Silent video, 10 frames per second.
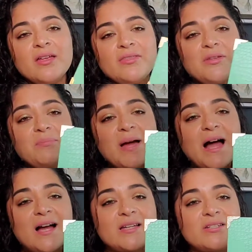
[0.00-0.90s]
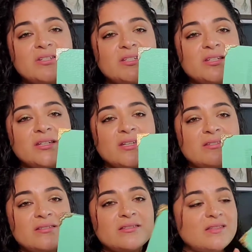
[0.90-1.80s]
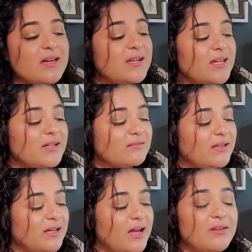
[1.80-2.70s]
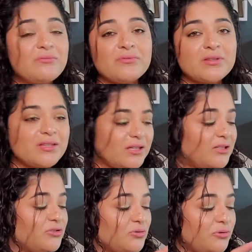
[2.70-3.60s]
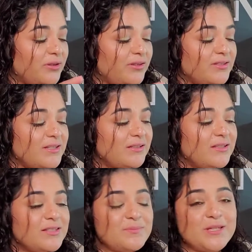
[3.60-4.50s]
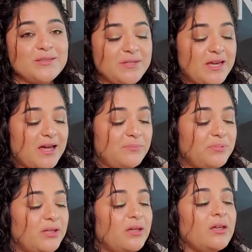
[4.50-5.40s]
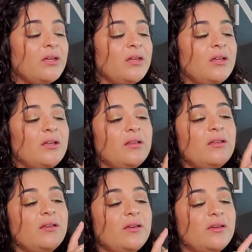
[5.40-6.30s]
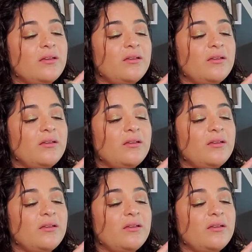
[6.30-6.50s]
the packaging, his aesthetic. Like, I really enjoy this. Like, this makes me happy. Like,